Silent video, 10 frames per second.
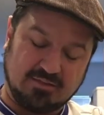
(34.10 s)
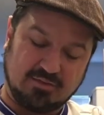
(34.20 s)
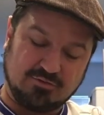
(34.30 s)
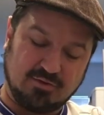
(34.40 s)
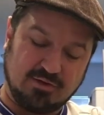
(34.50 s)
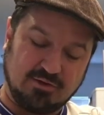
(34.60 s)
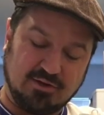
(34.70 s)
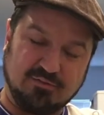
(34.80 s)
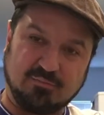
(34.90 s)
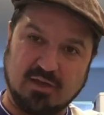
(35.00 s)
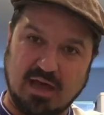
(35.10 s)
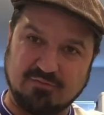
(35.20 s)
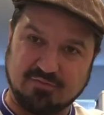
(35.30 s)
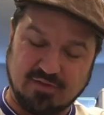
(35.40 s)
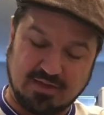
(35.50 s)
strainer here from
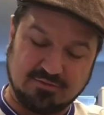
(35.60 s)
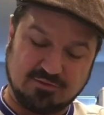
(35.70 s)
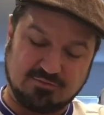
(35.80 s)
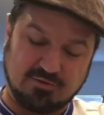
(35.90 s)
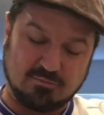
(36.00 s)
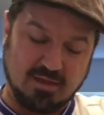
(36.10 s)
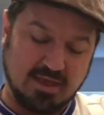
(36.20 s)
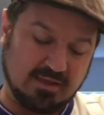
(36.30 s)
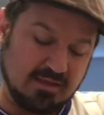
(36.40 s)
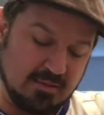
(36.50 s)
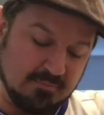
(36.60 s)
Kava, the strainer bag,